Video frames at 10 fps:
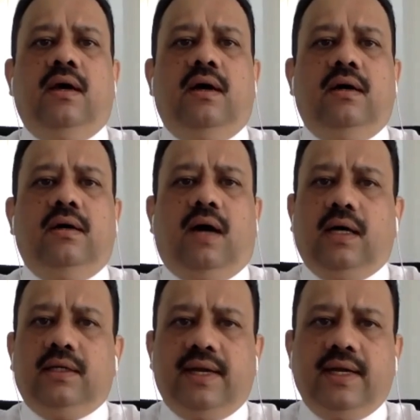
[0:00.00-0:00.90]
Are
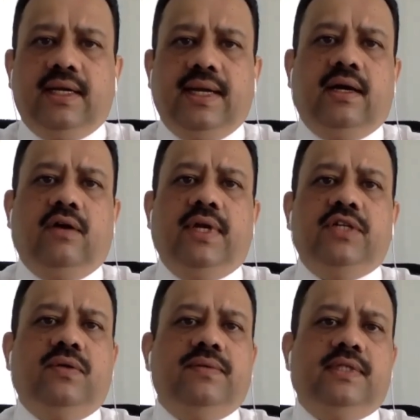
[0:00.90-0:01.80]
there any takeaways
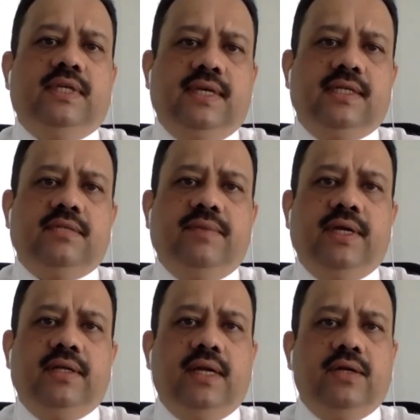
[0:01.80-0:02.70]
from this
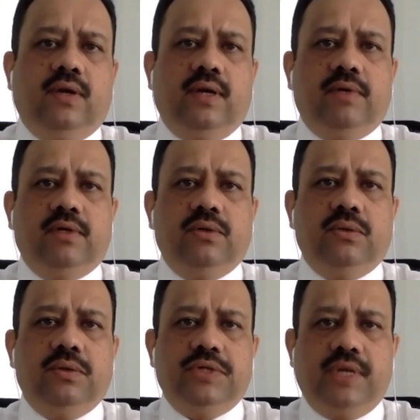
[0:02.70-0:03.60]
assessment that you're able
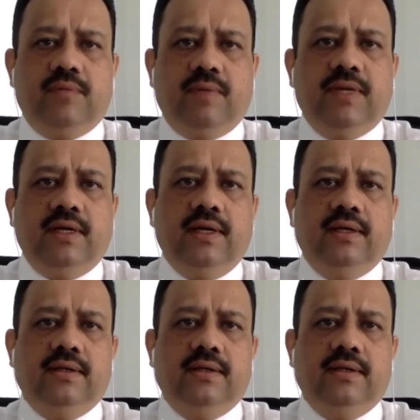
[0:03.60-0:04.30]
to share publicly?